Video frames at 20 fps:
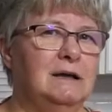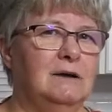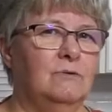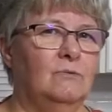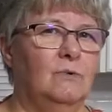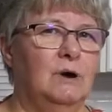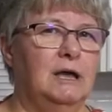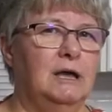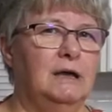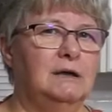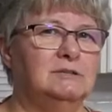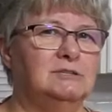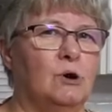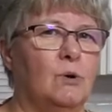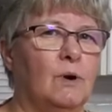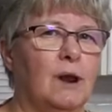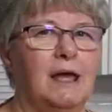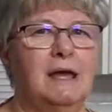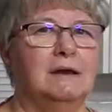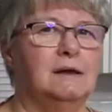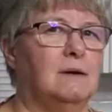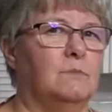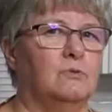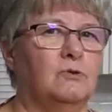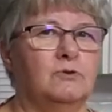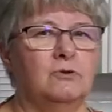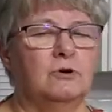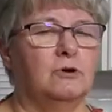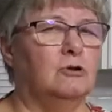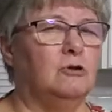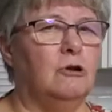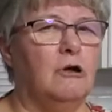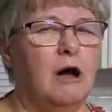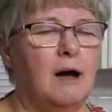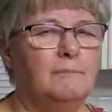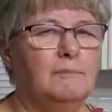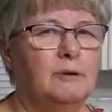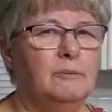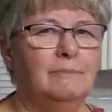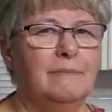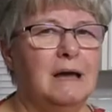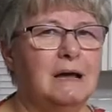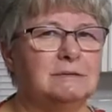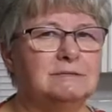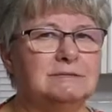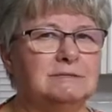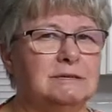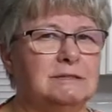we don't end up with a gloppy mess